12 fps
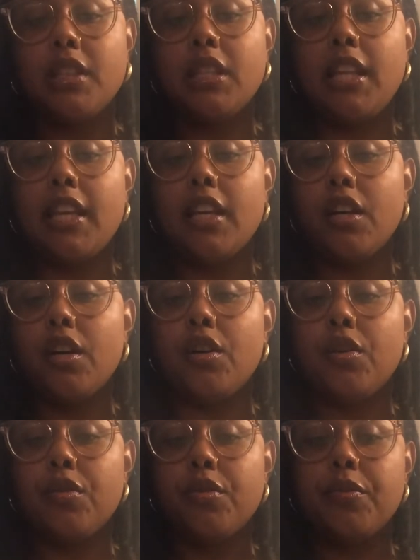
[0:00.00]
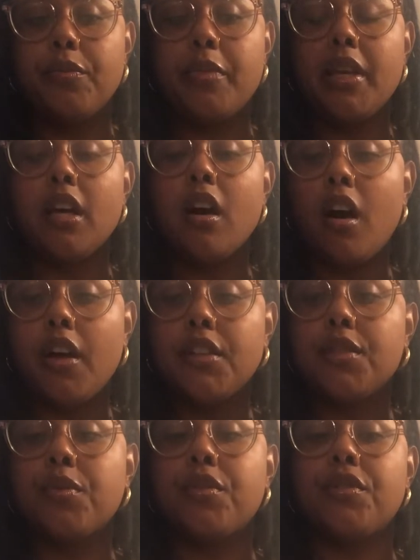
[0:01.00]
Letting go, being
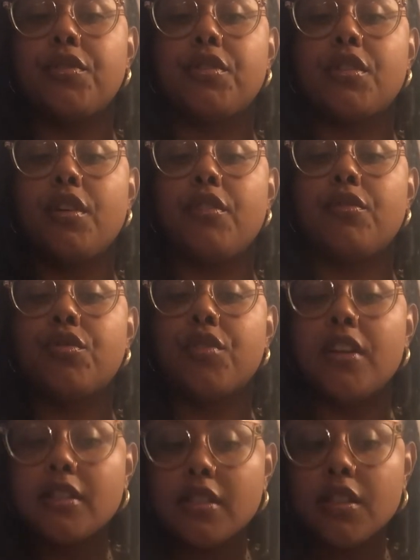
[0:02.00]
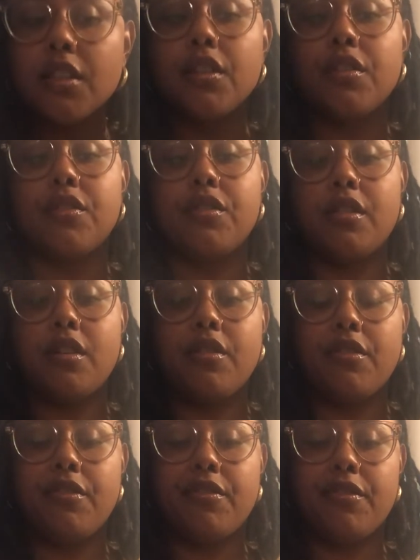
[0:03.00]
honest with yourself, trusting
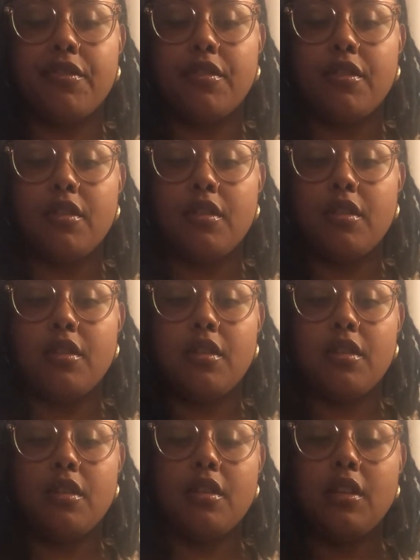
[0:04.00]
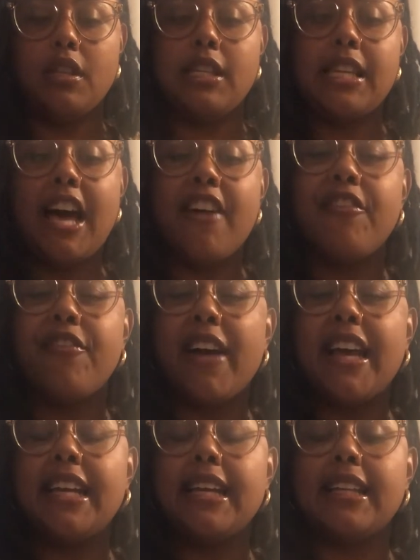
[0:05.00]
yourself, not
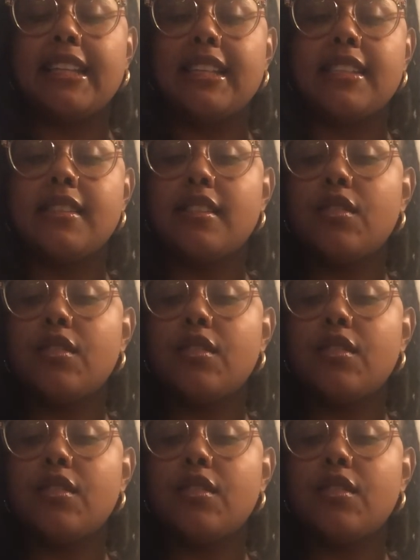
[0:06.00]
fighting this.